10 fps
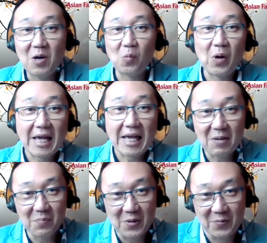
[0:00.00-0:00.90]
way
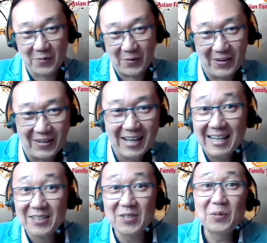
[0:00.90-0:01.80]
before.
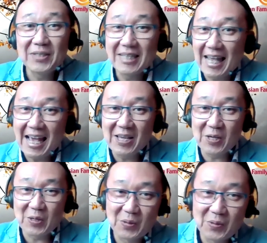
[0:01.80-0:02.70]
So thank
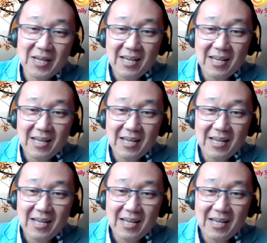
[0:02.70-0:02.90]
you.